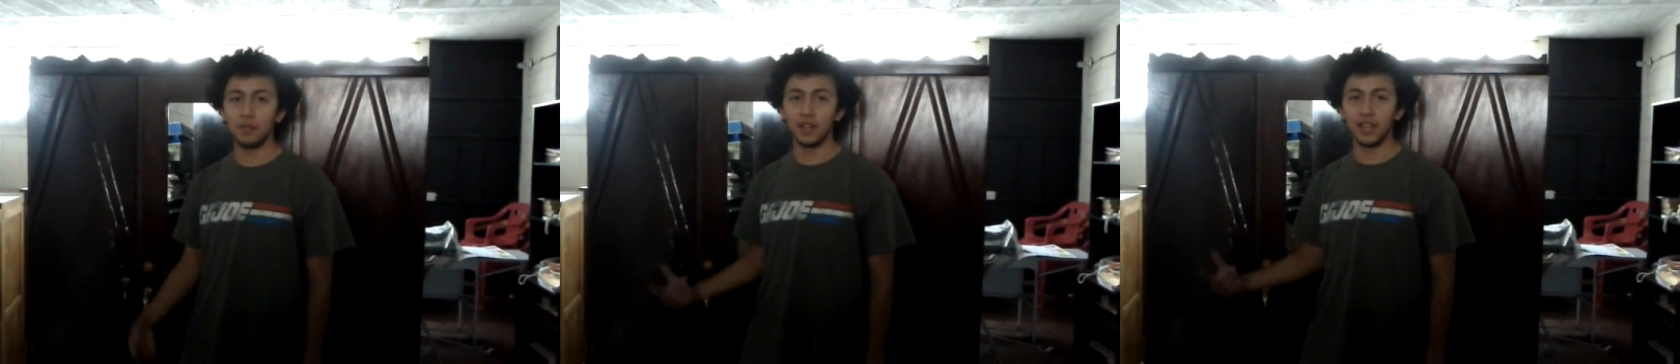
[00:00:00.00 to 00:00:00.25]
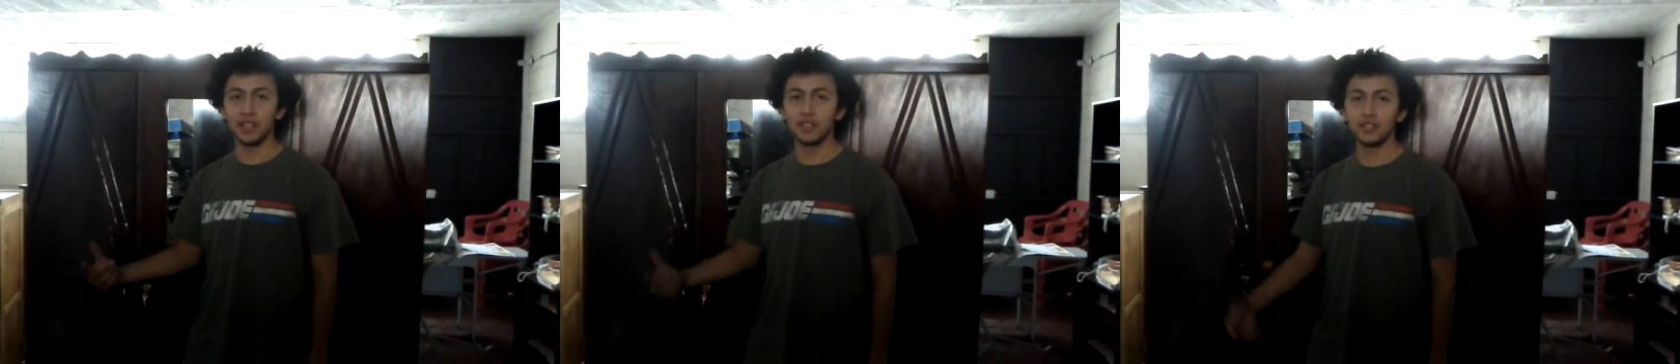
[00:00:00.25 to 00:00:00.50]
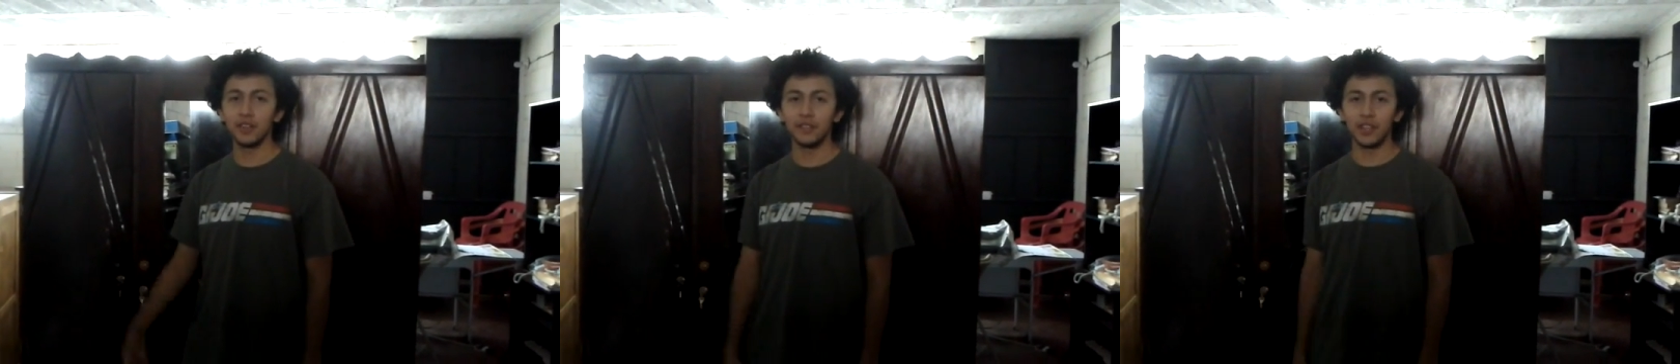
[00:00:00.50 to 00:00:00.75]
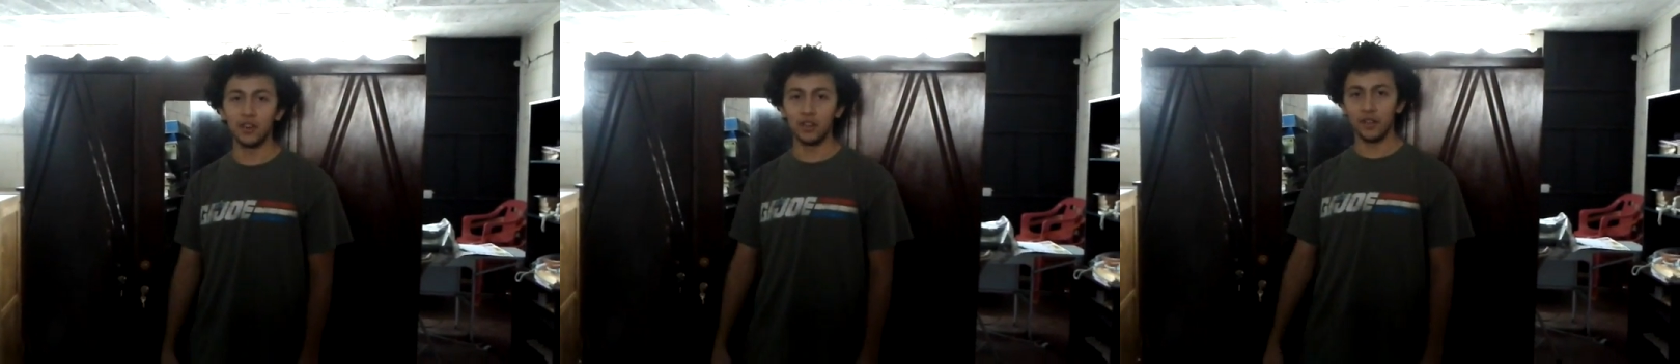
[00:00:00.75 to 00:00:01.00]
application
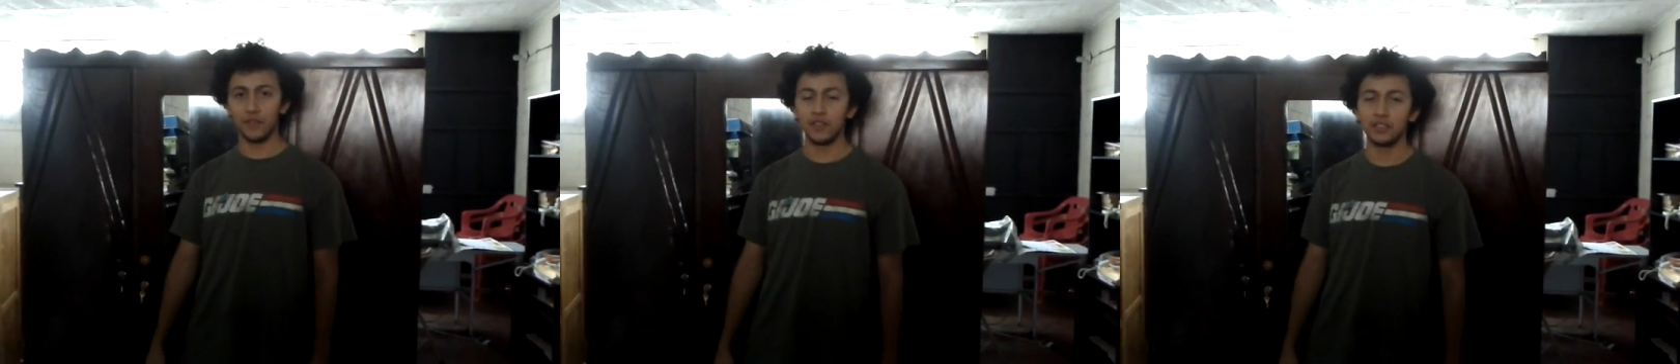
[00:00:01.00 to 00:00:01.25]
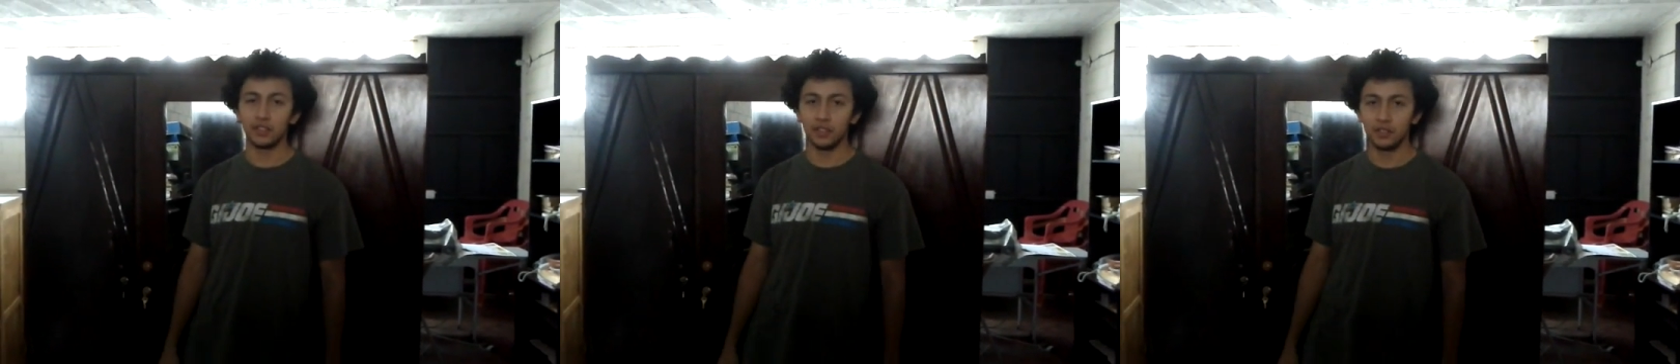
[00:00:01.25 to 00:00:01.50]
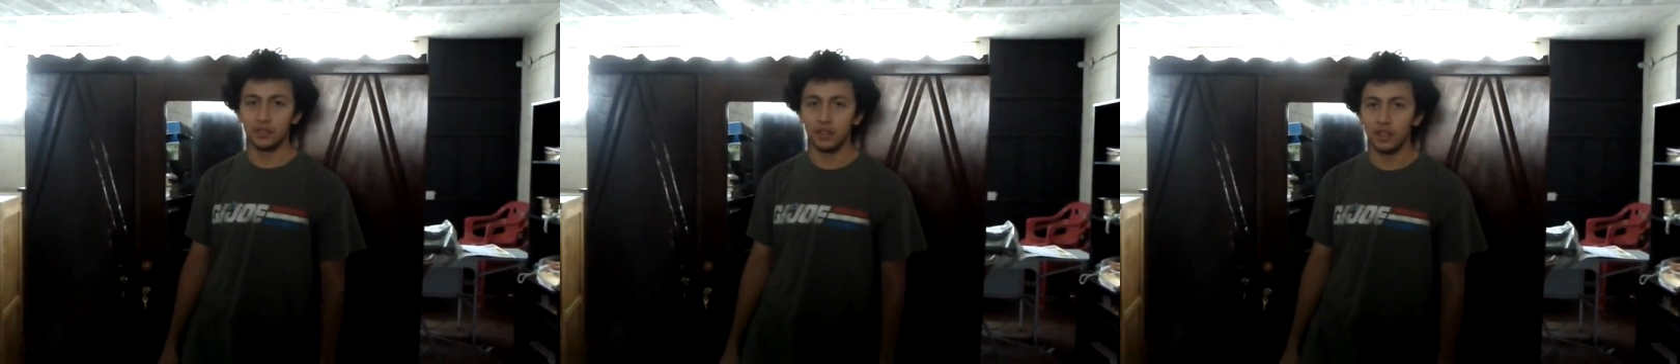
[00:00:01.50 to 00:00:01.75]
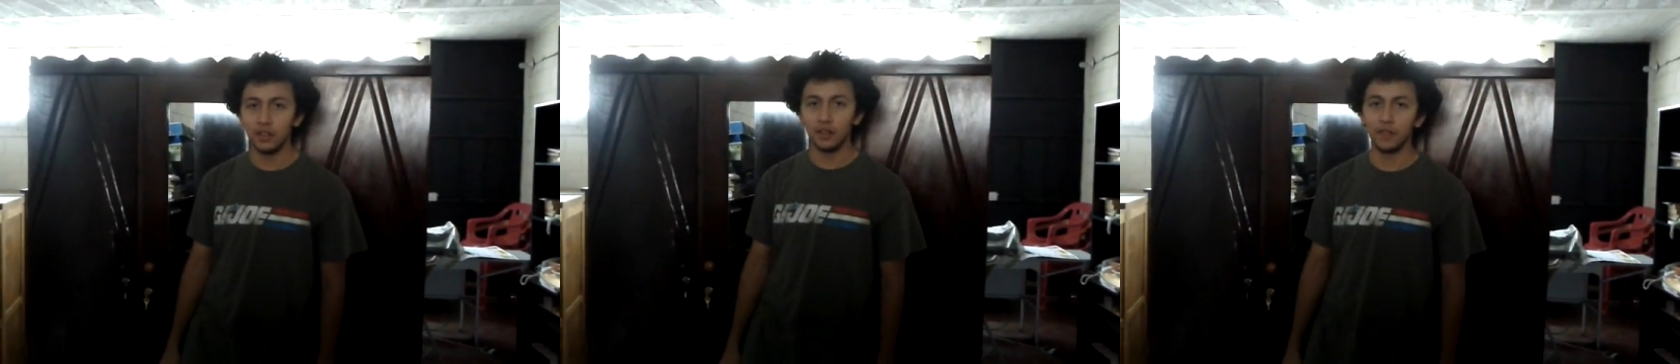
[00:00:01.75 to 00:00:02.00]
of the Hall Effect
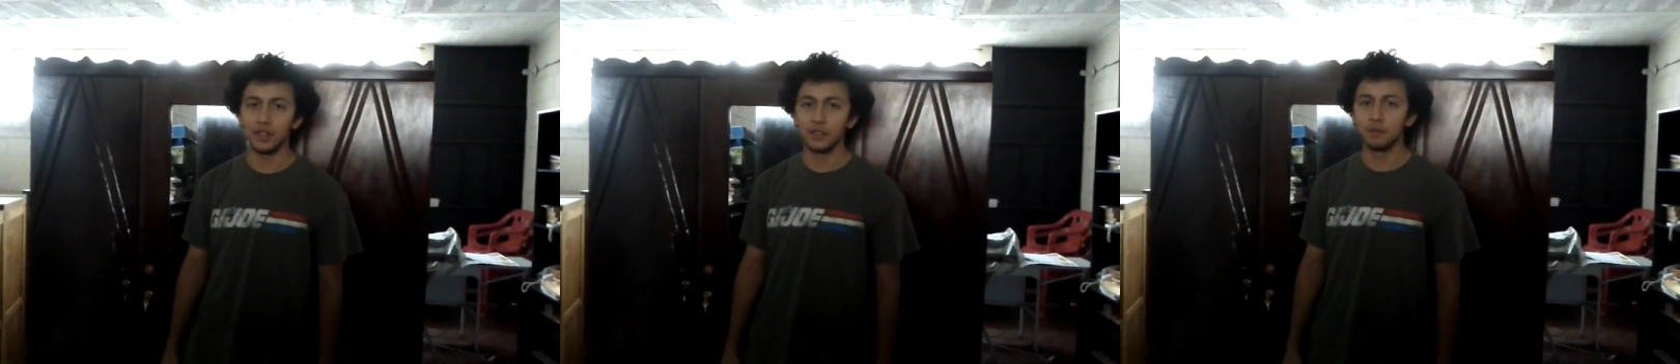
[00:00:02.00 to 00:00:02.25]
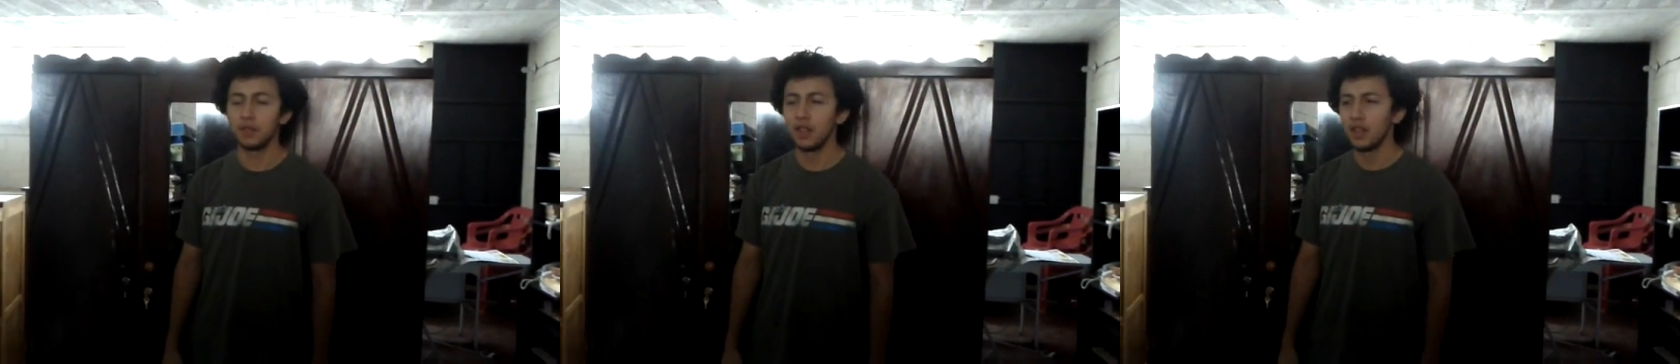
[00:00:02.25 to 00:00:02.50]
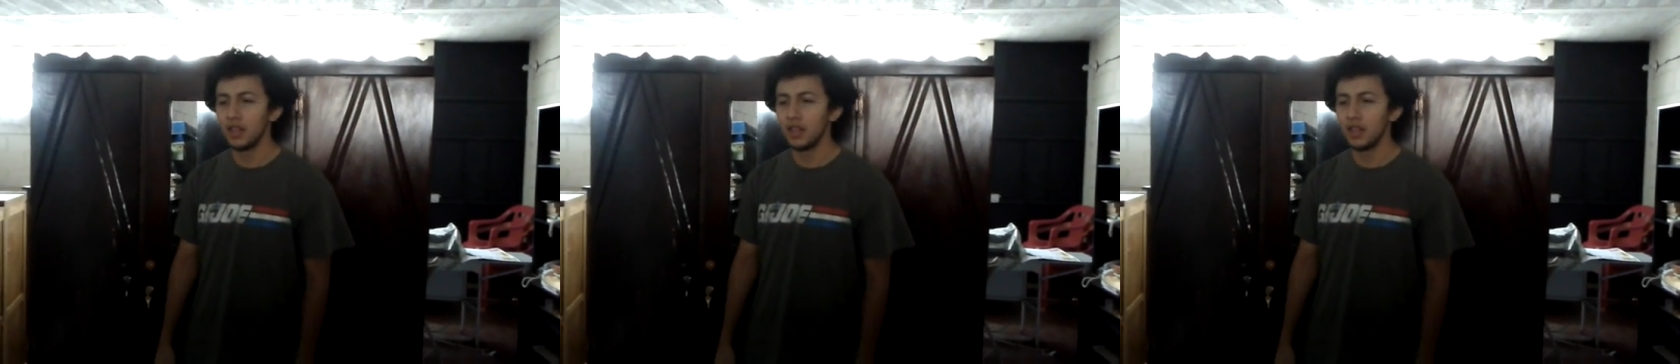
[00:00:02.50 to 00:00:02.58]
sensor interface.